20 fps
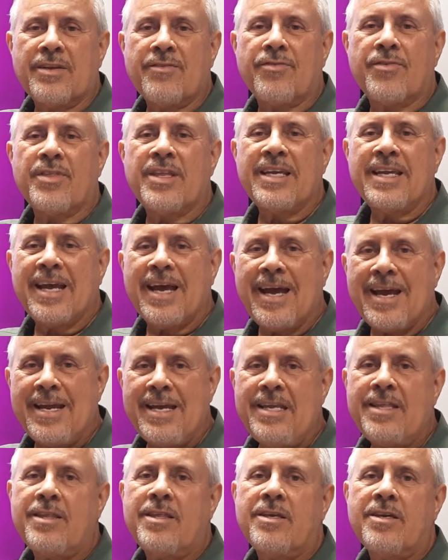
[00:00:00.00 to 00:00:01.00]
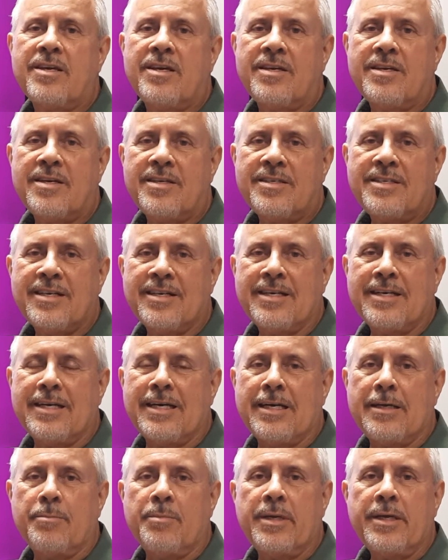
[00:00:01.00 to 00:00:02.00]
for the 8th
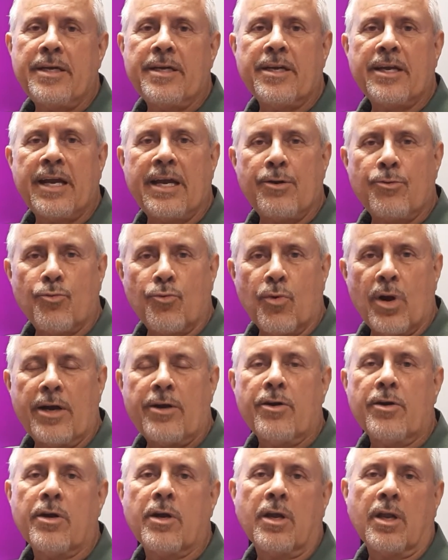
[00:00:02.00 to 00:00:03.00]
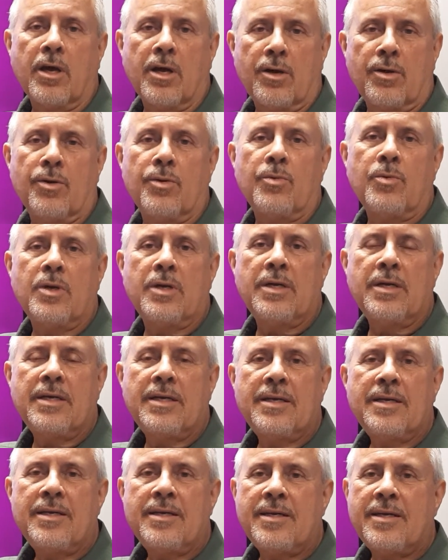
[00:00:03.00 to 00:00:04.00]
time, hit a record low.
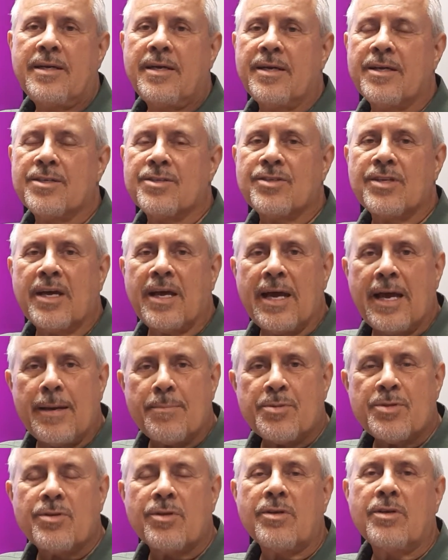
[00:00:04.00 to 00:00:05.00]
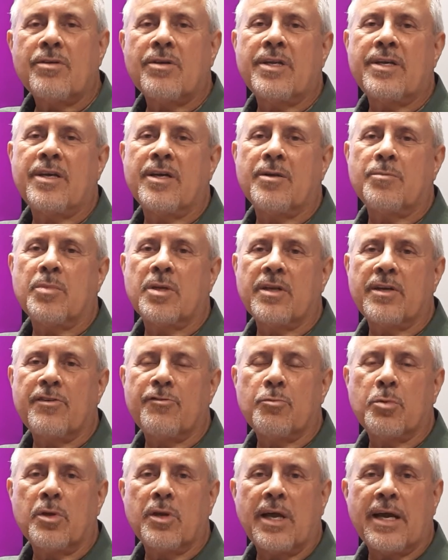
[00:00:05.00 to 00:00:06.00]
It is absolutely
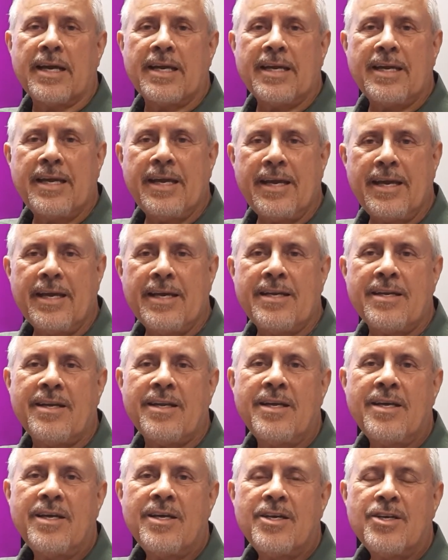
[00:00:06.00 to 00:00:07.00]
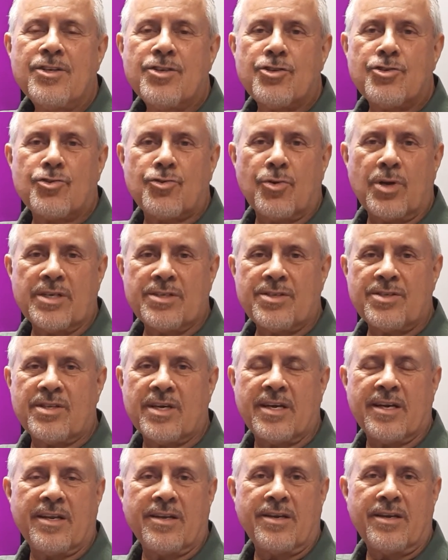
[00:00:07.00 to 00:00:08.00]
unbelievable. I can't stress
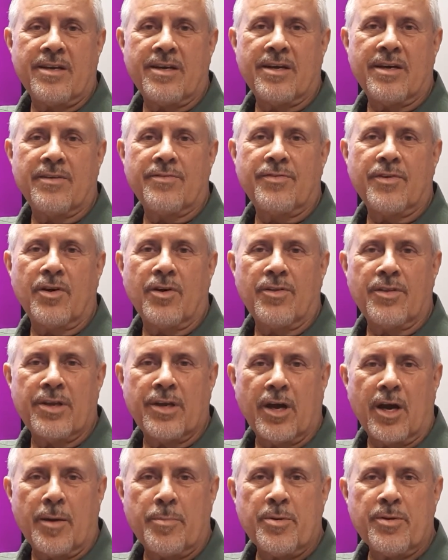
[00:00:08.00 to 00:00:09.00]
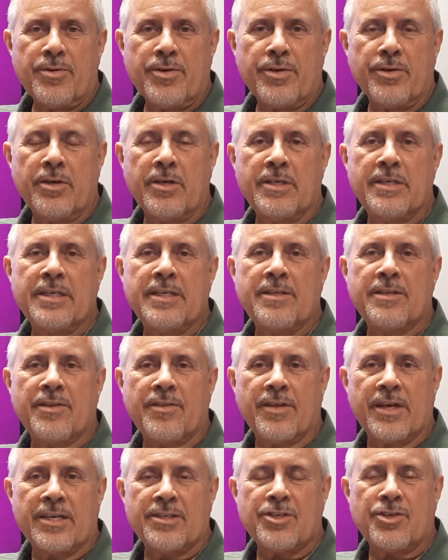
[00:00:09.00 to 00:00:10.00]
that enough on the opportunity that
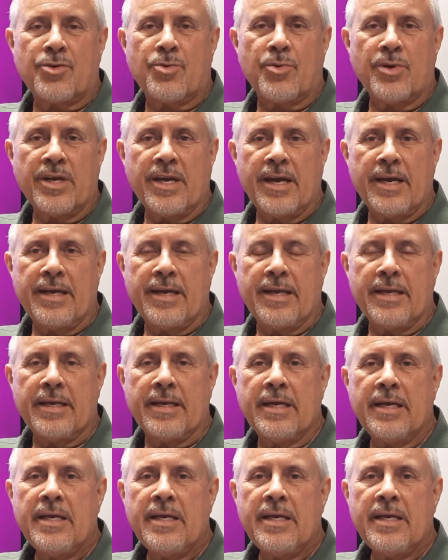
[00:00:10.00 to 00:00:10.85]
that's creating.